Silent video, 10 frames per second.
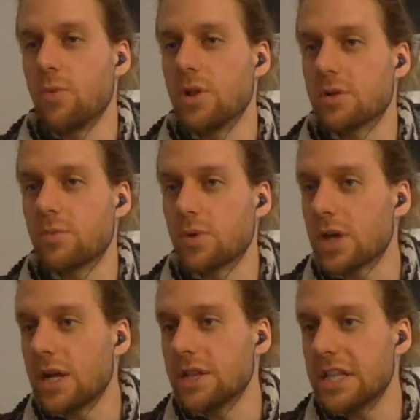
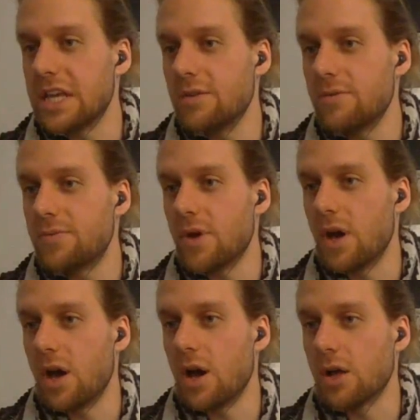we're gonna leave
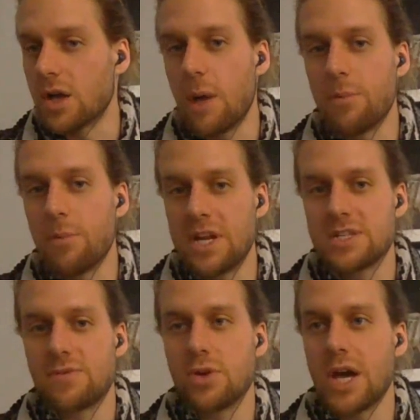a couple
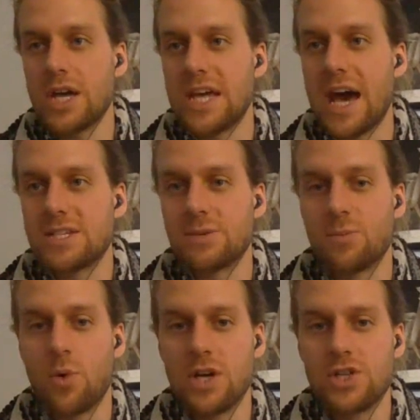minutes for you guys to ask
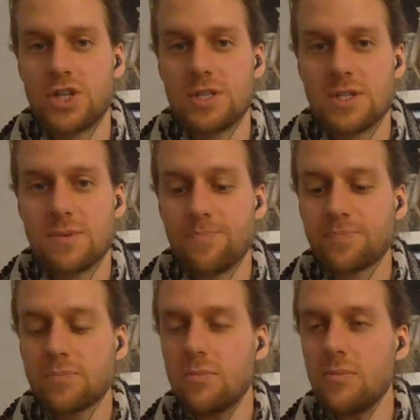some questions.
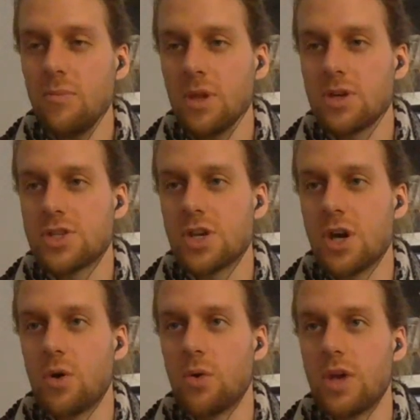
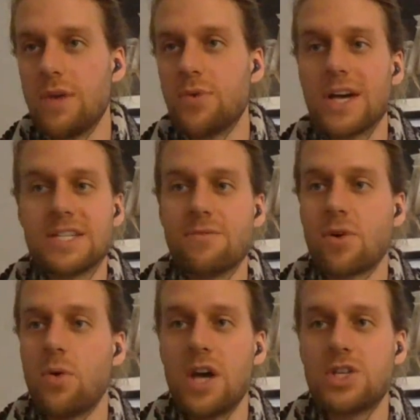So if you guys
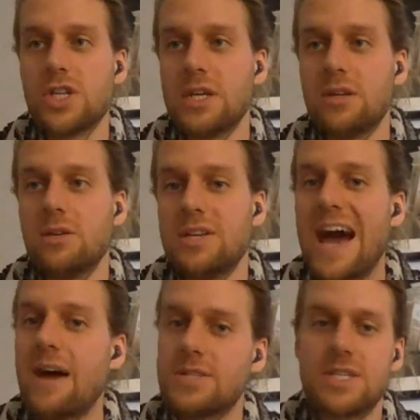have a question,
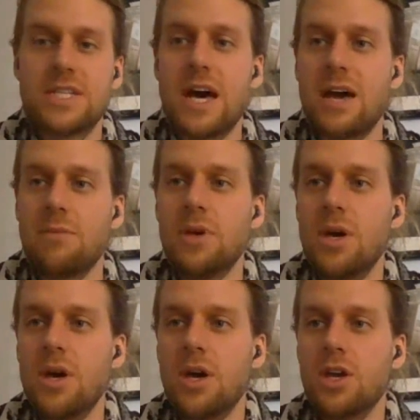now's the time.
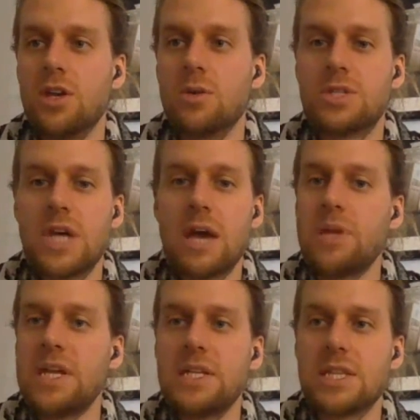
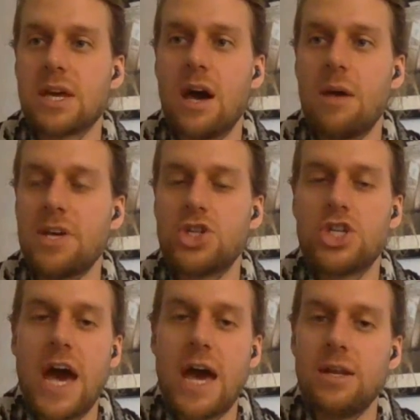Type it into the comment
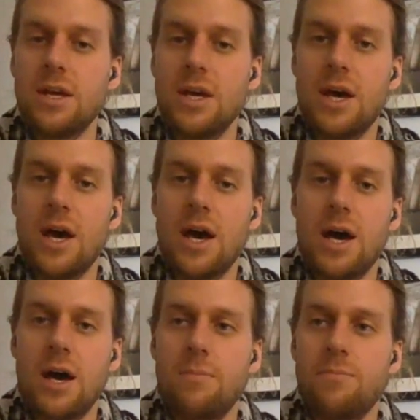chat.
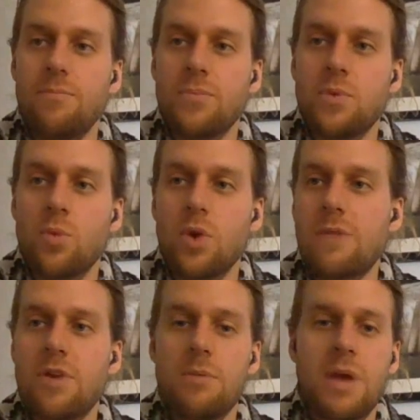
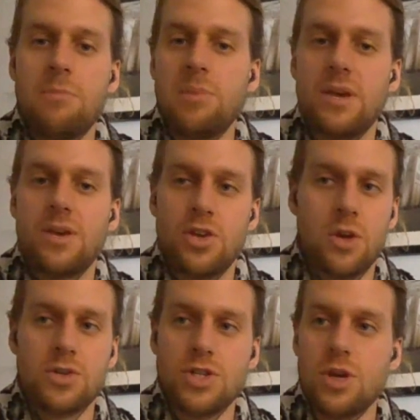Whatever it may be,
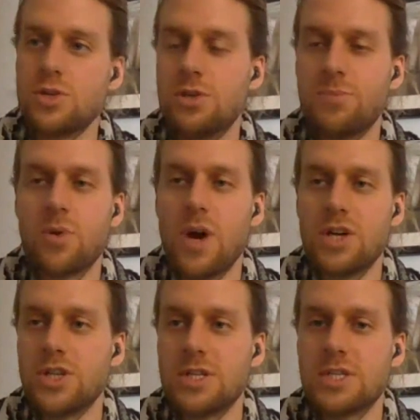there's no stupid
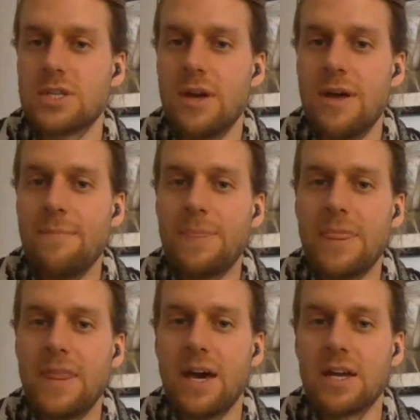questions.
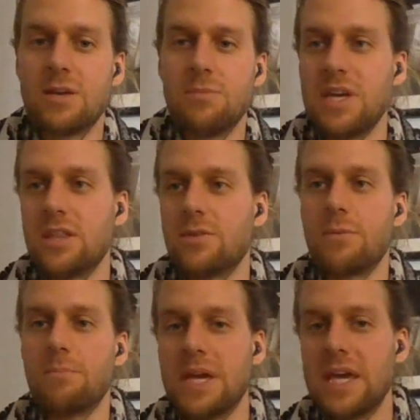It could be
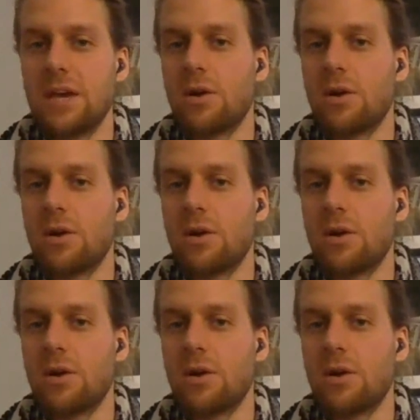either for